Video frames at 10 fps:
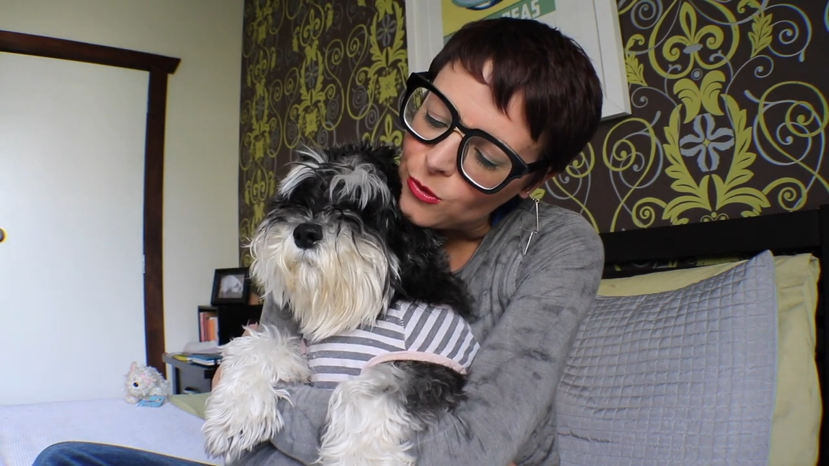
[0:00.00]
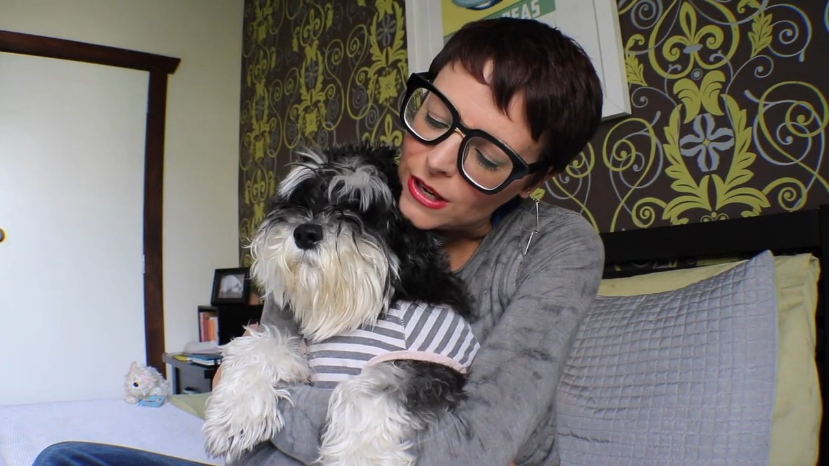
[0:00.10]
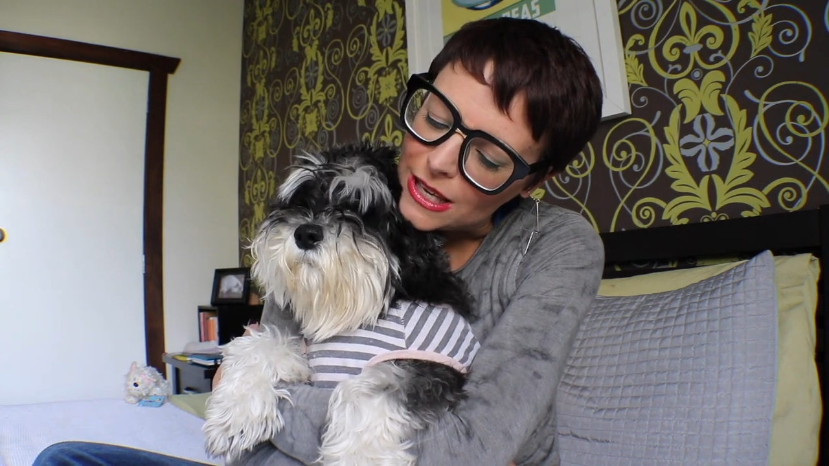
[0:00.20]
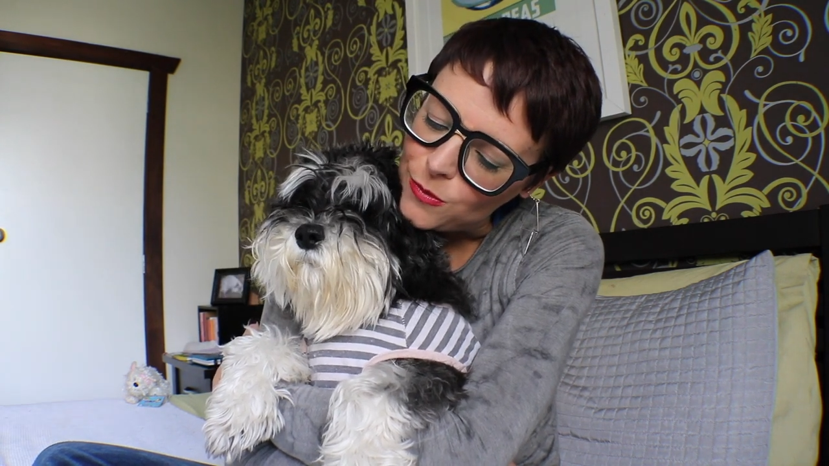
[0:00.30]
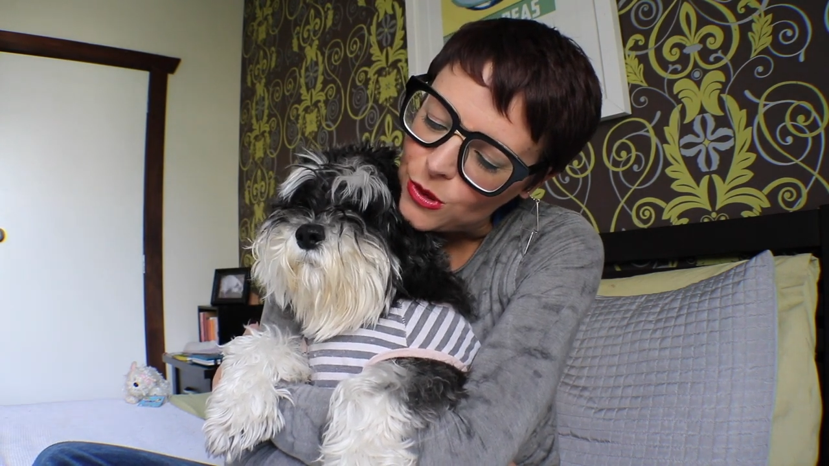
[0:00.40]
We'll
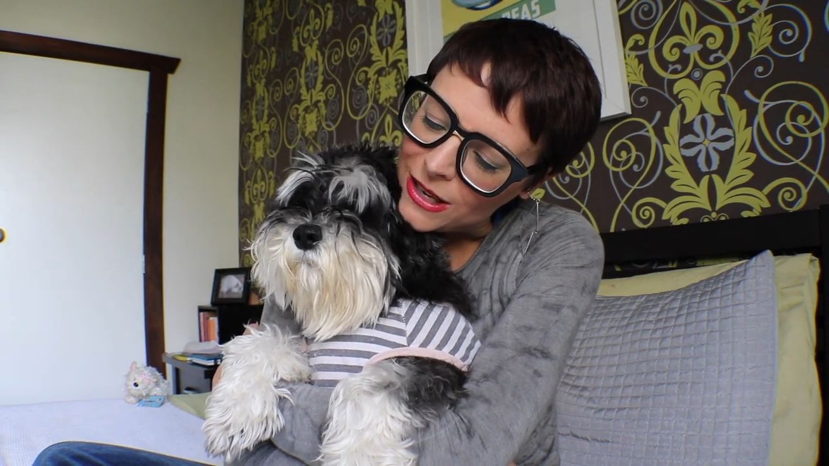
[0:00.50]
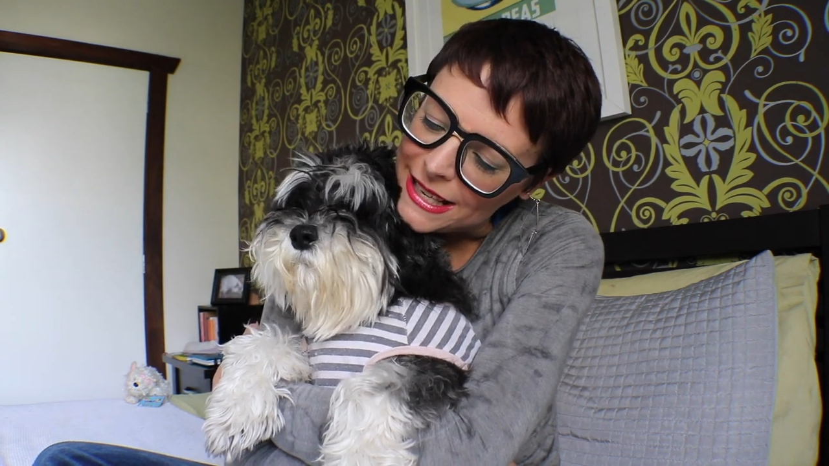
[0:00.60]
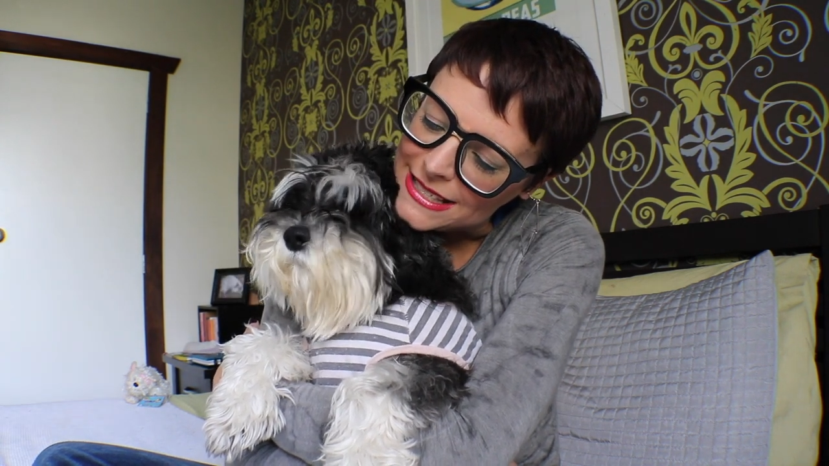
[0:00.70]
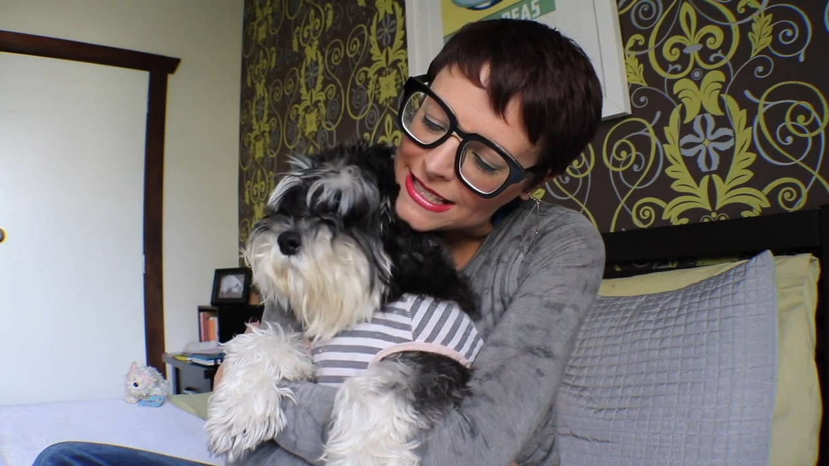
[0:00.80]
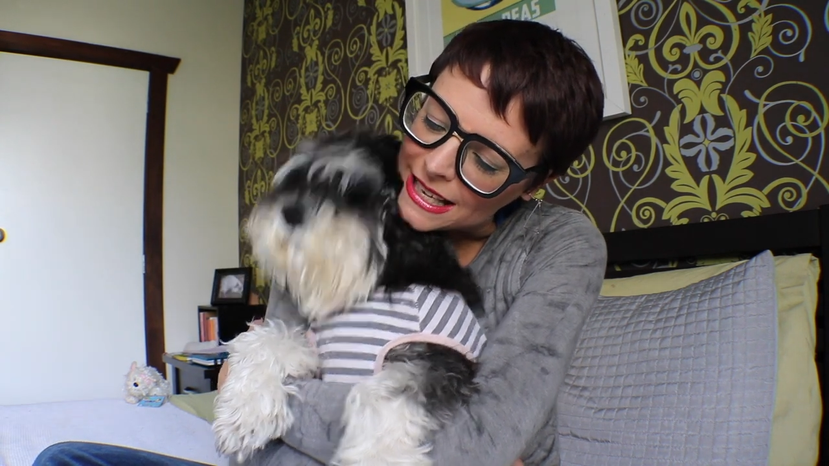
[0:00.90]
keep you at
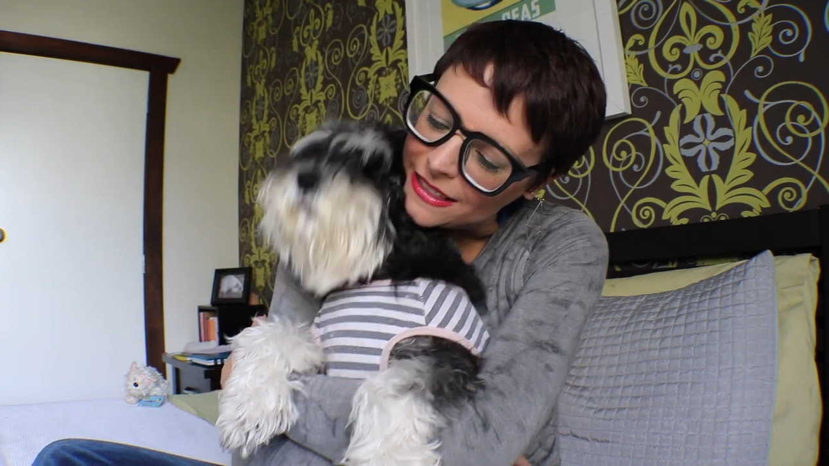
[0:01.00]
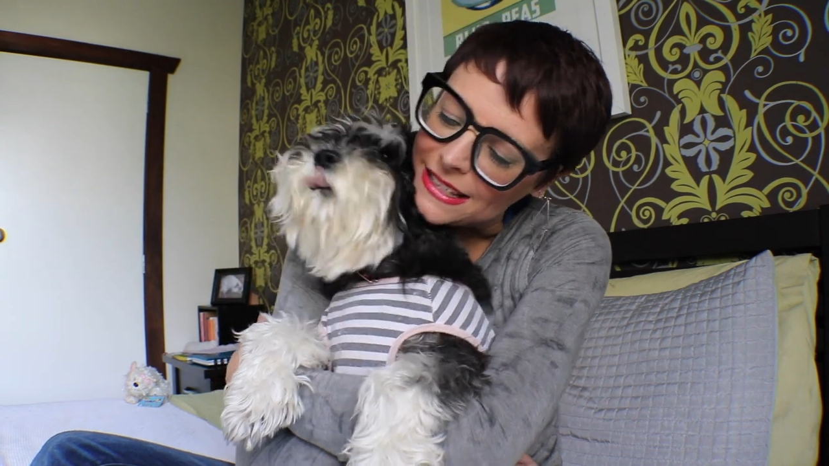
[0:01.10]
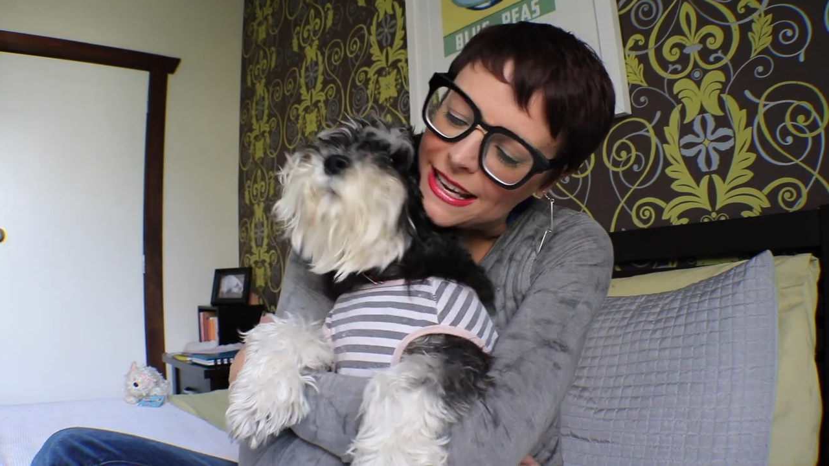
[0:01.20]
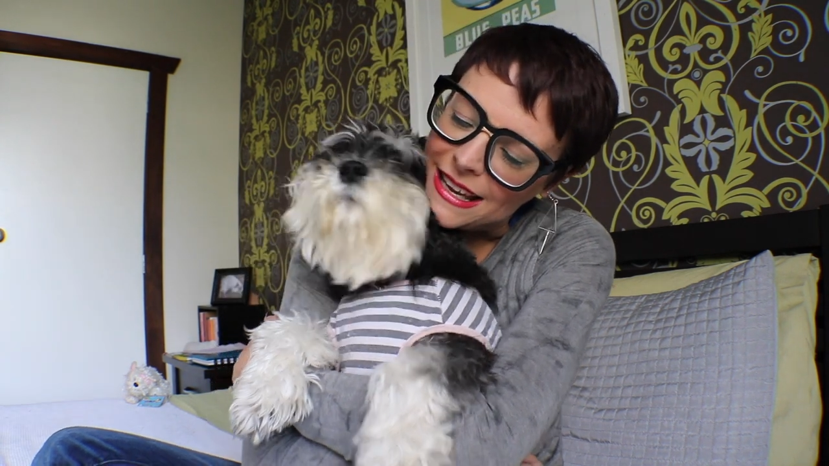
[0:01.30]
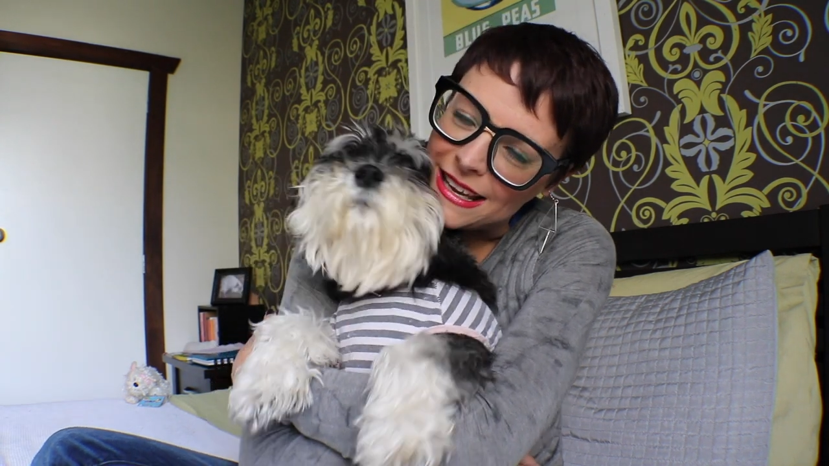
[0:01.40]
least another
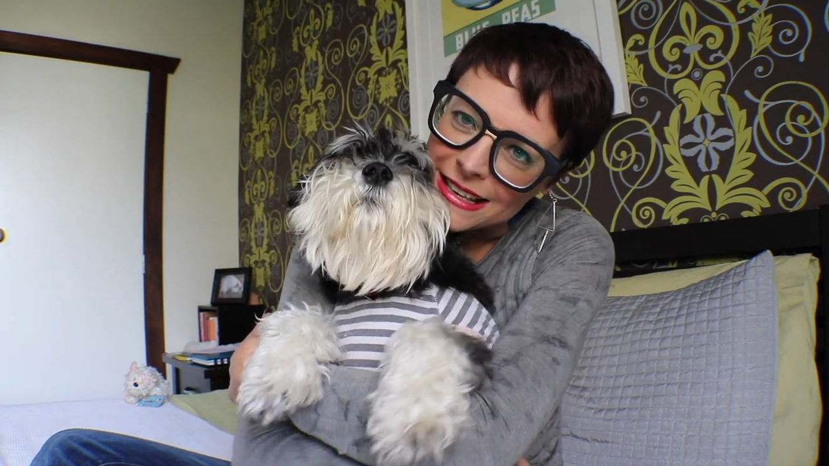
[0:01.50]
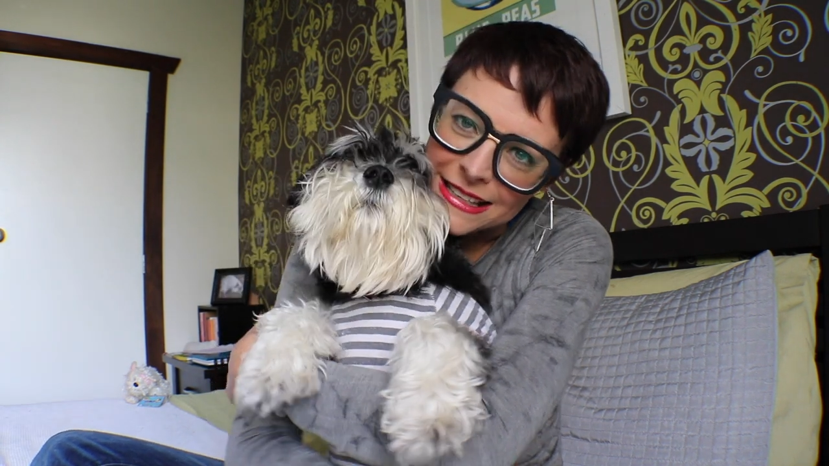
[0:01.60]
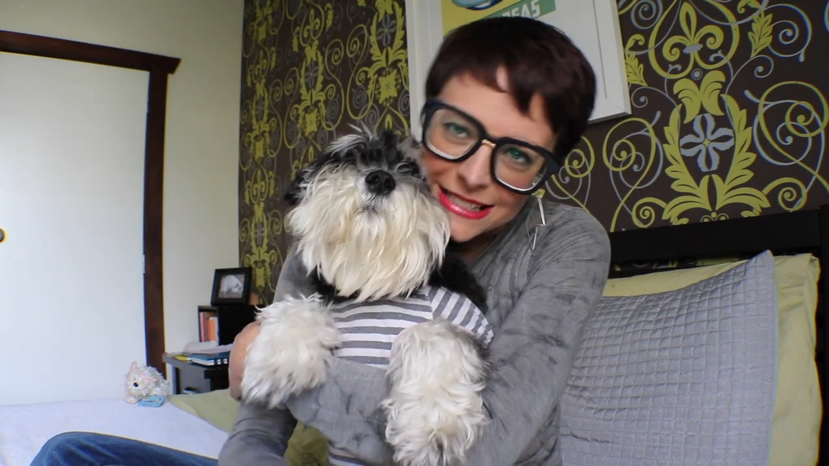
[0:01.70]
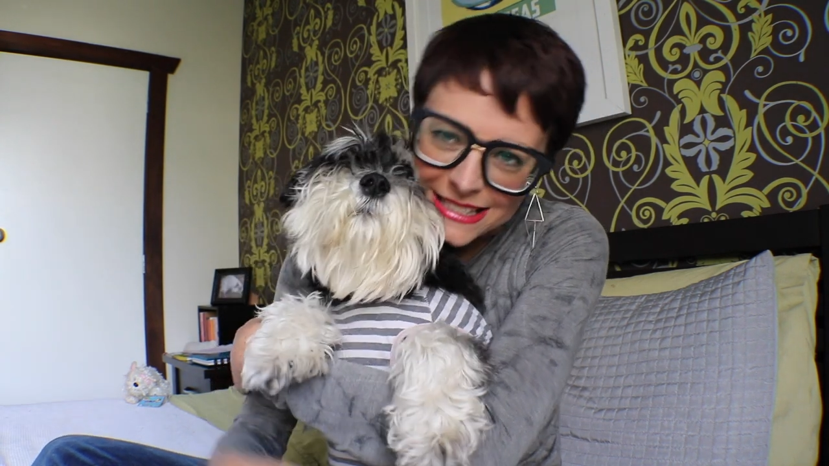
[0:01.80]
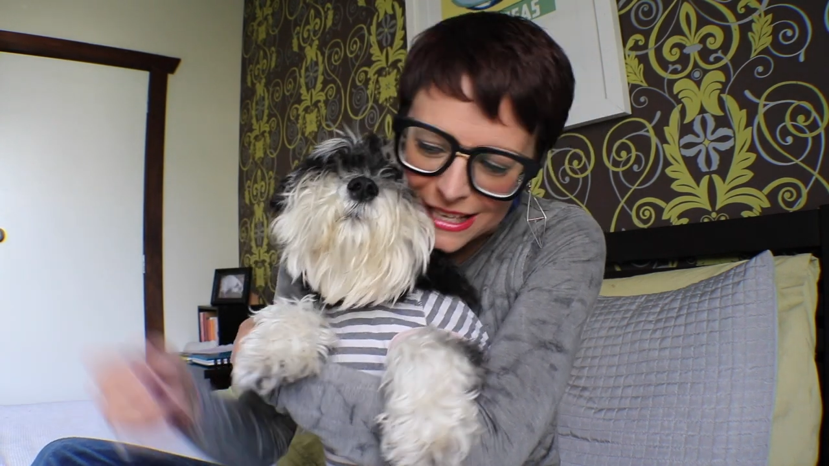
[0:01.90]
day.
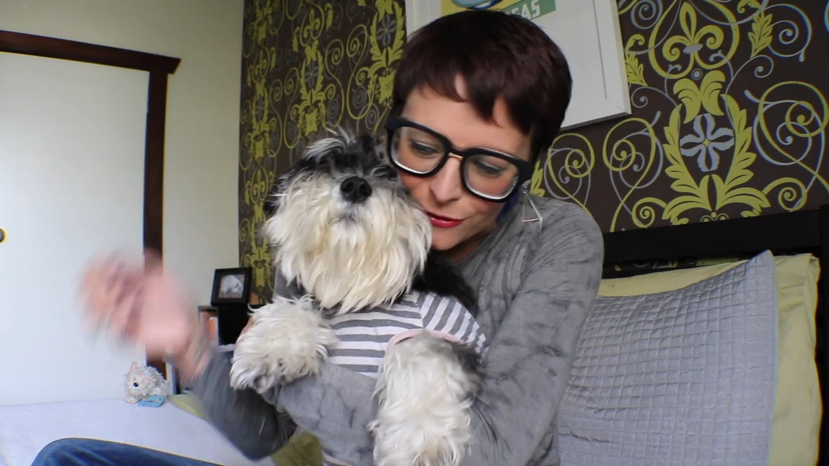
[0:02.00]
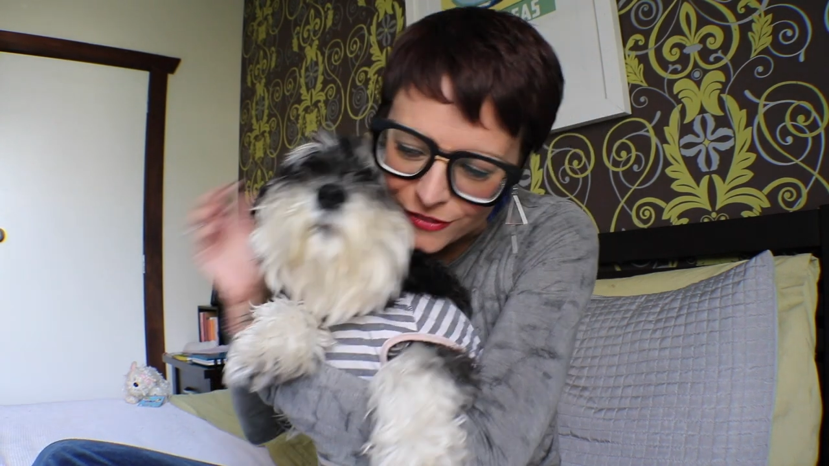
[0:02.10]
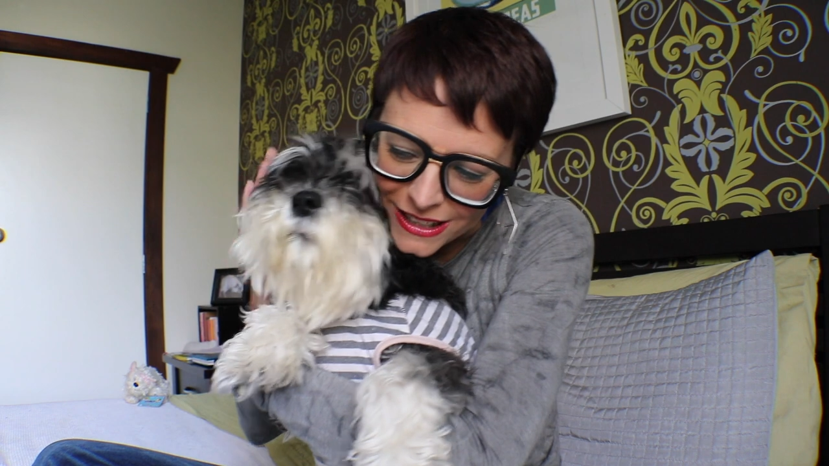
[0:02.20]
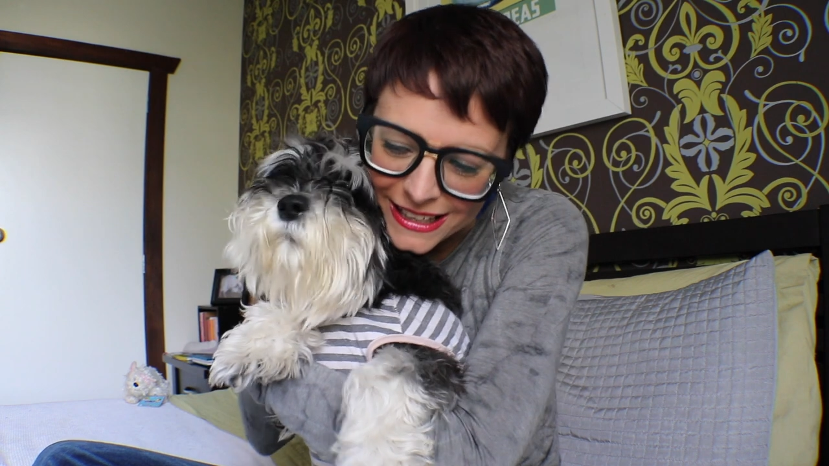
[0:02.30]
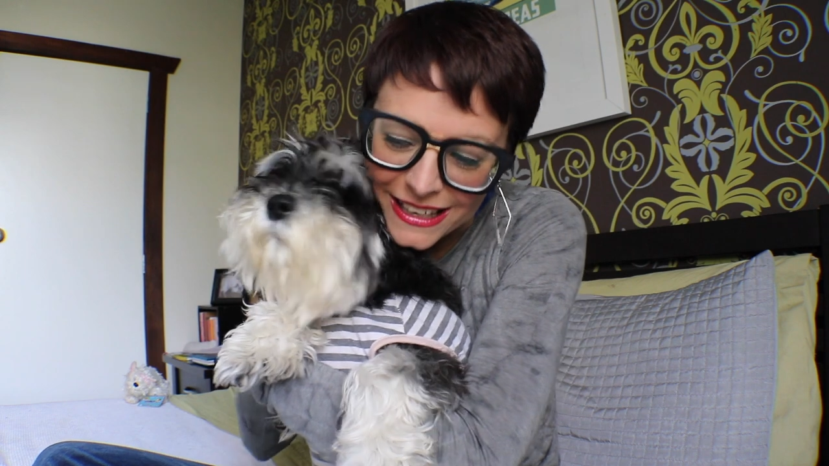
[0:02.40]

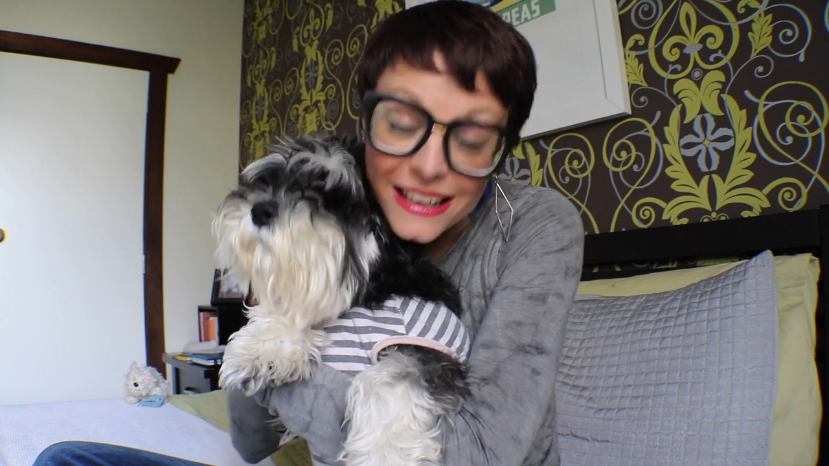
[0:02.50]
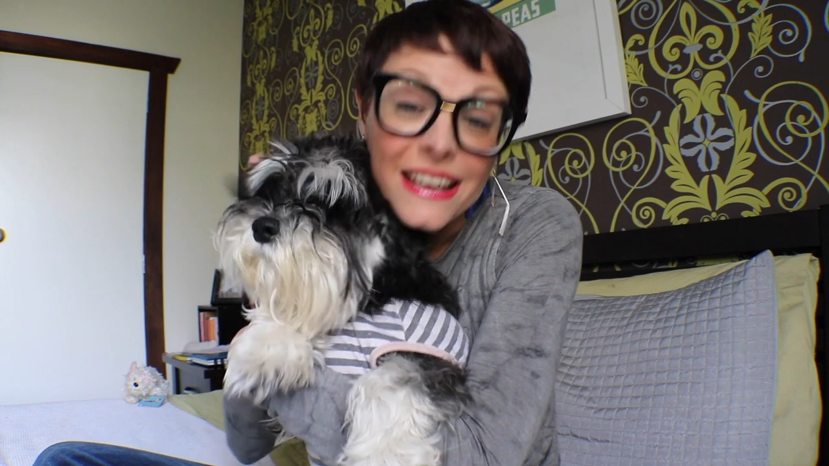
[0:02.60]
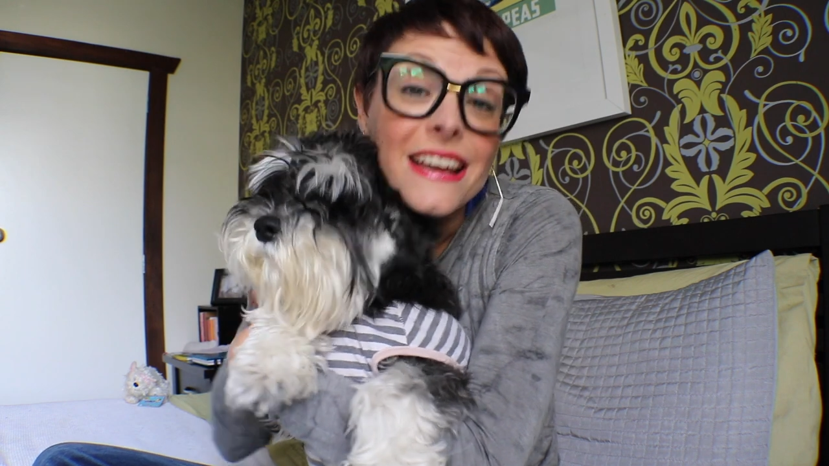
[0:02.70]
Definitely.